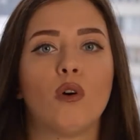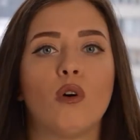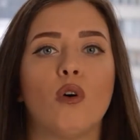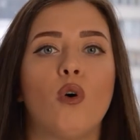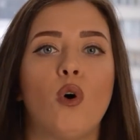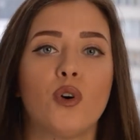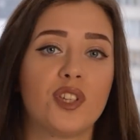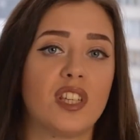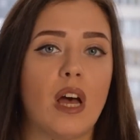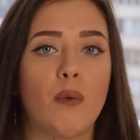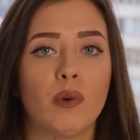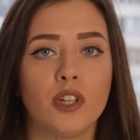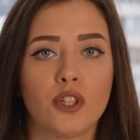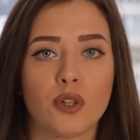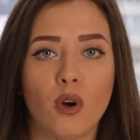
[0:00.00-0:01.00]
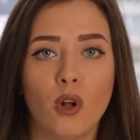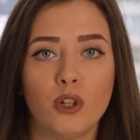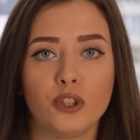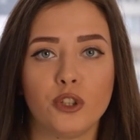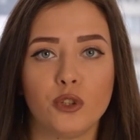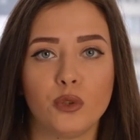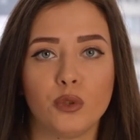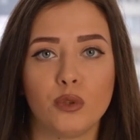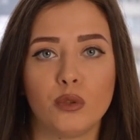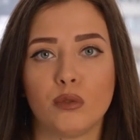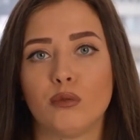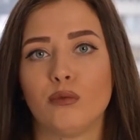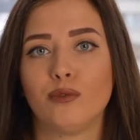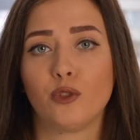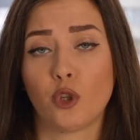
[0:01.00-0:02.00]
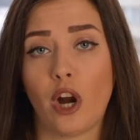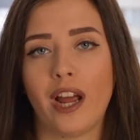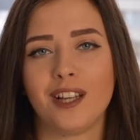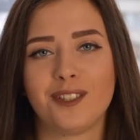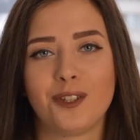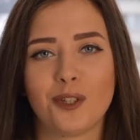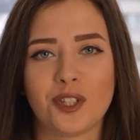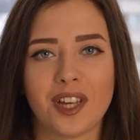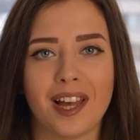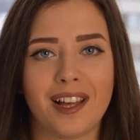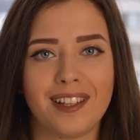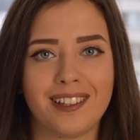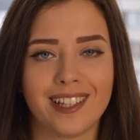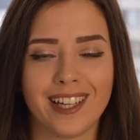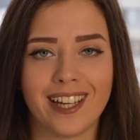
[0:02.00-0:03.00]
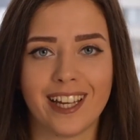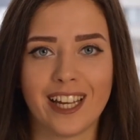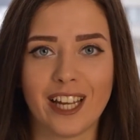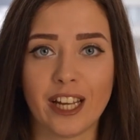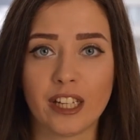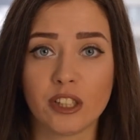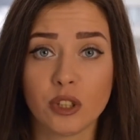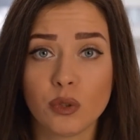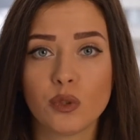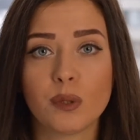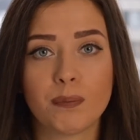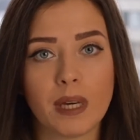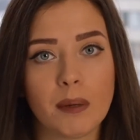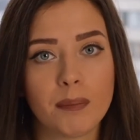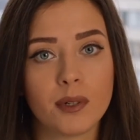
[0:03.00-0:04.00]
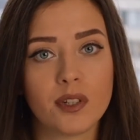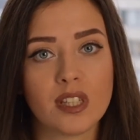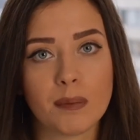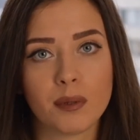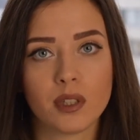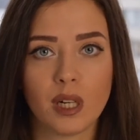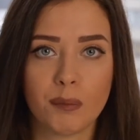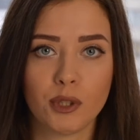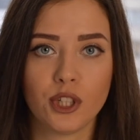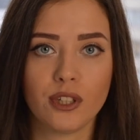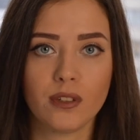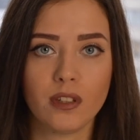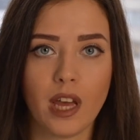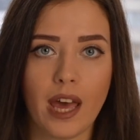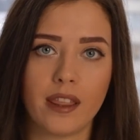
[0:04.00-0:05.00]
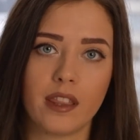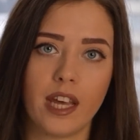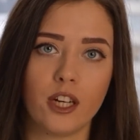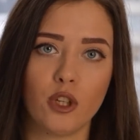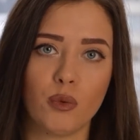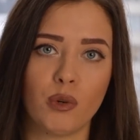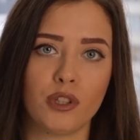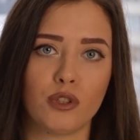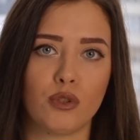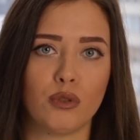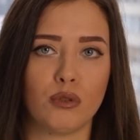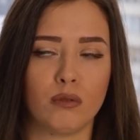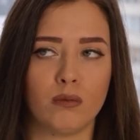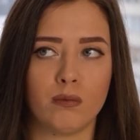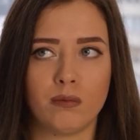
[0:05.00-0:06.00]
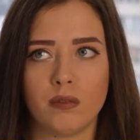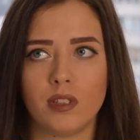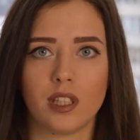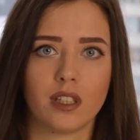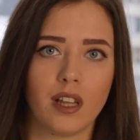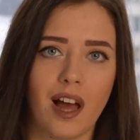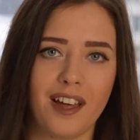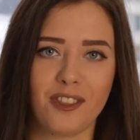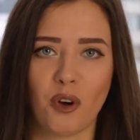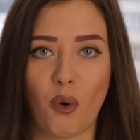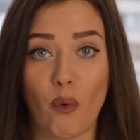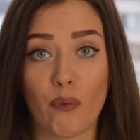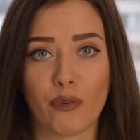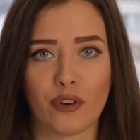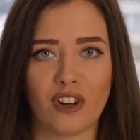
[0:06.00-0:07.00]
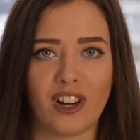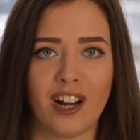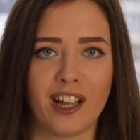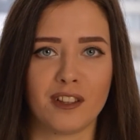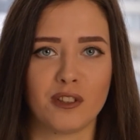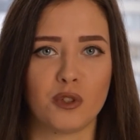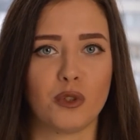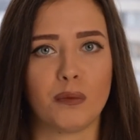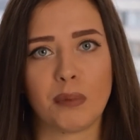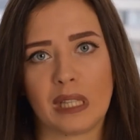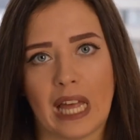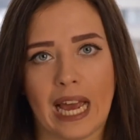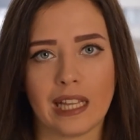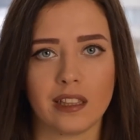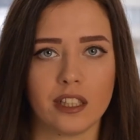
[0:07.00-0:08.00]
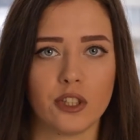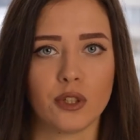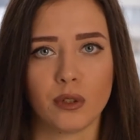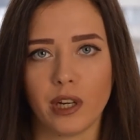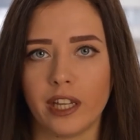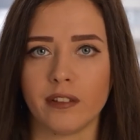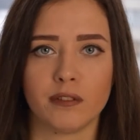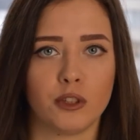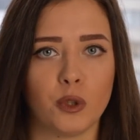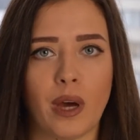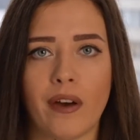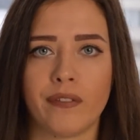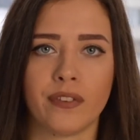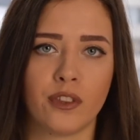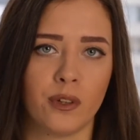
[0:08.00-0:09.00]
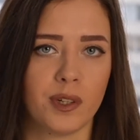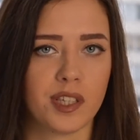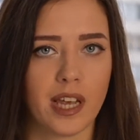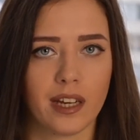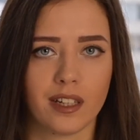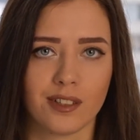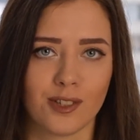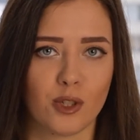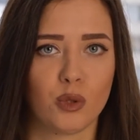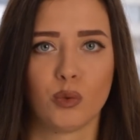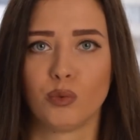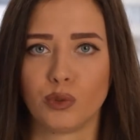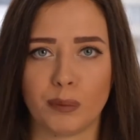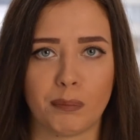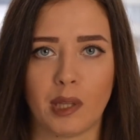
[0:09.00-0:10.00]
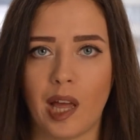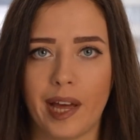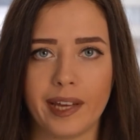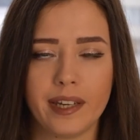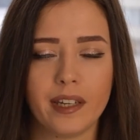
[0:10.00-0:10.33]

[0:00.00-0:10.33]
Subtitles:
Or someone is calling you trying to sell a newspaper subscription, and then you want to decline the offer and do it politely, and you have 30 seconds to reply.